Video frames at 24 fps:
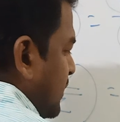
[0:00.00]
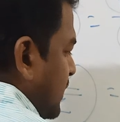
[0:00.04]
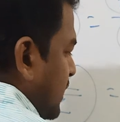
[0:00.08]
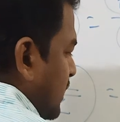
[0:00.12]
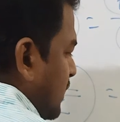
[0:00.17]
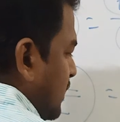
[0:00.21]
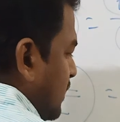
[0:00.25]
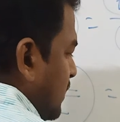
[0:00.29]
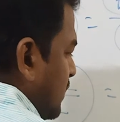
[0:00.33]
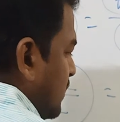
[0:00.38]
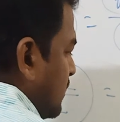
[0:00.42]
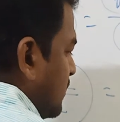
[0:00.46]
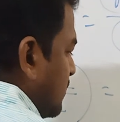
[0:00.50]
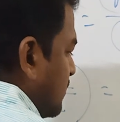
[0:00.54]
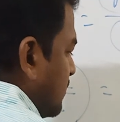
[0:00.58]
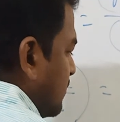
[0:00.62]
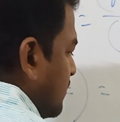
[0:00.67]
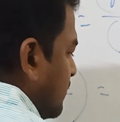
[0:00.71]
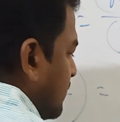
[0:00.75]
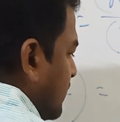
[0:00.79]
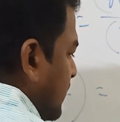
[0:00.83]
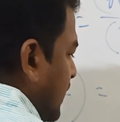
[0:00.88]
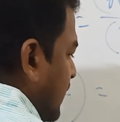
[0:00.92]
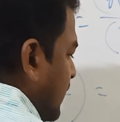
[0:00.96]
b
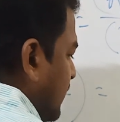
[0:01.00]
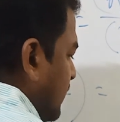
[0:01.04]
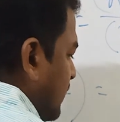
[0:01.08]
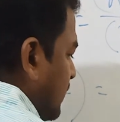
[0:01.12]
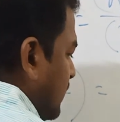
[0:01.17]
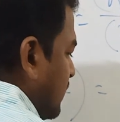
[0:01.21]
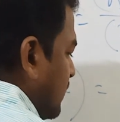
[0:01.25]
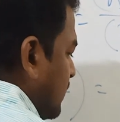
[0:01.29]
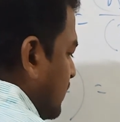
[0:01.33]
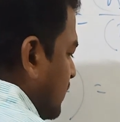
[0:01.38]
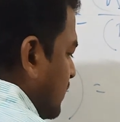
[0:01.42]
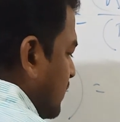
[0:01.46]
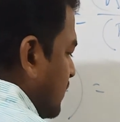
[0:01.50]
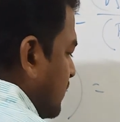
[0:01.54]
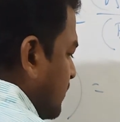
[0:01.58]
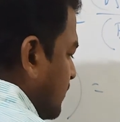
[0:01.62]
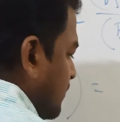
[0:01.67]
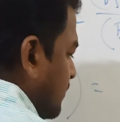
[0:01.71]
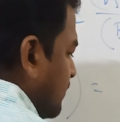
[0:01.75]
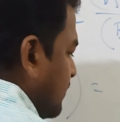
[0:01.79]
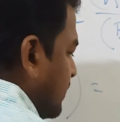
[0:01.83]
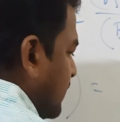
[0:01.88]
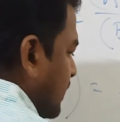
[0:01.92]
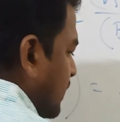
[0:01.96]
by
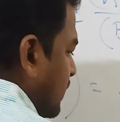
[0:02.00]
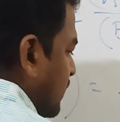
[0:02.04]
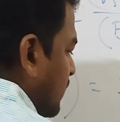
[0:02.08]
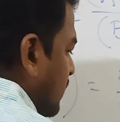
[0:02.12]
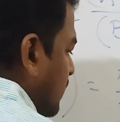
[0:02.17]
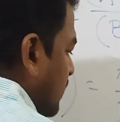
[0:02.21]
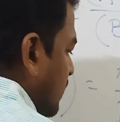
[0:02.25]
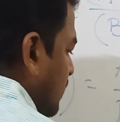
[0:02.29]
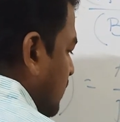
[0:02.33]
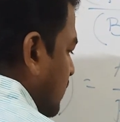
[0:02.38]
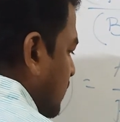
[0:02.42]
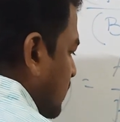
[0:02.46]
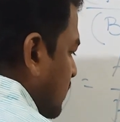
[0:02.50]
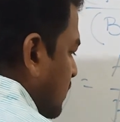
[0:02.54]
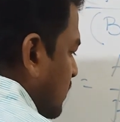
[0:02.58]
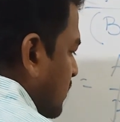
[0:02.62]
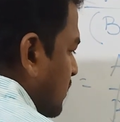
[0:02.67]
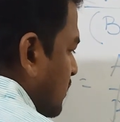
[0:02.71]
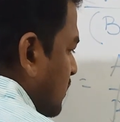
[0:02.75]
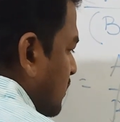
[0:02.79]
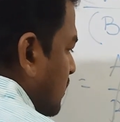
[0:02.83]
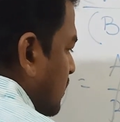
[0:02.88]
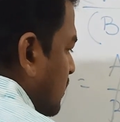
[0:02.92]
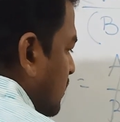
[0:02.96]
b
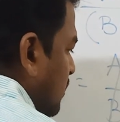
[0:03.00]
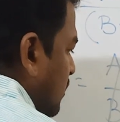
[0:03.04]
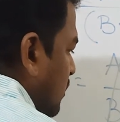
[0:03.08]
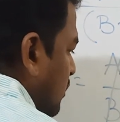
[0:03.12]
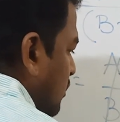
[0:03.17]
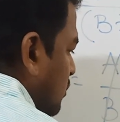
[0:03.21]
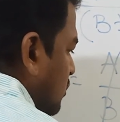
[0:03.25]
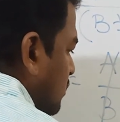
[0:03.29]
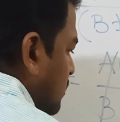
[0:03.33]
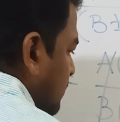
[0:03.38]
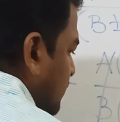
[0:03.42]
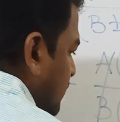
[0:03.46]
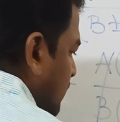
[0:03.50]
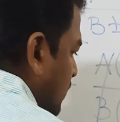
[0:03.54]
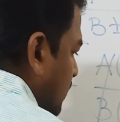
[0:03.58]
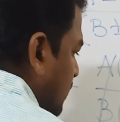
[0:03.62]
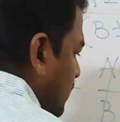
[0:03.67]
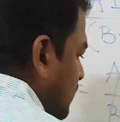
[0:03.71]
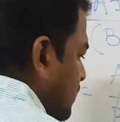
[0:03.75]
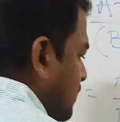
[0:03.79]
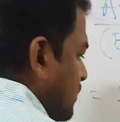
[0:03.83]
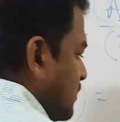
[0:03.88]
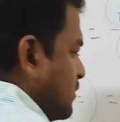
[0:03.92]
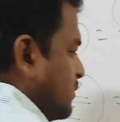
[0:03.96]
whole to the power
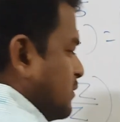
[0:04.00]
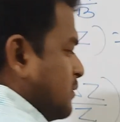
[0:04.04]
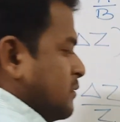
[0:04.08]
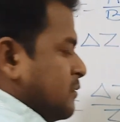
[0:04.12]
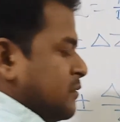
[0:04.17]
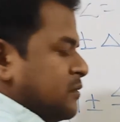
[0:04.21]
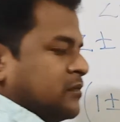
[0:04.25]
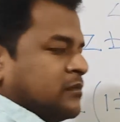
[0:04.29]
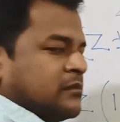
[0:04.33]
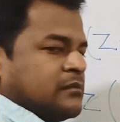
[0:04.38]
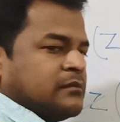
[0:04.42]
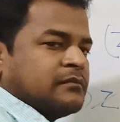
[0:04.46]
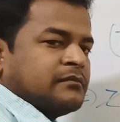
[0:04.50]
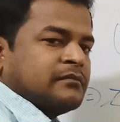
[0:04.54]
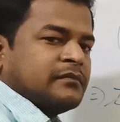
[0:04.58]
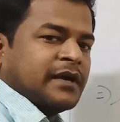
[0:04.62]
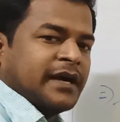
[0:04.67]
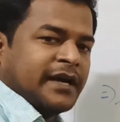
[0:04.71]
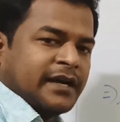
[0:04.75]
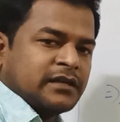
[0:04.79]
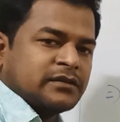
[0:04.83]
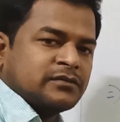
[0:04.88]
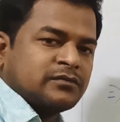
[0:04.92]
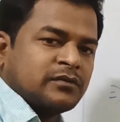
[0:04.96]

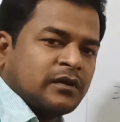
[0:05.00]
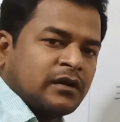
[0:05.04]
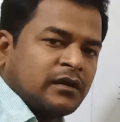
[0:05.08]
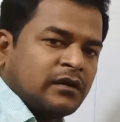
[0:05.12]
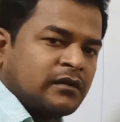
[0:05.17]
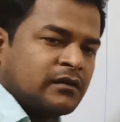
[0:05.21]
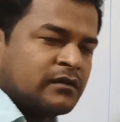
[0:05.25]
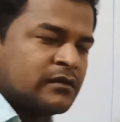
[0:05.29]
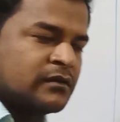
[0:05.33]
minus 1.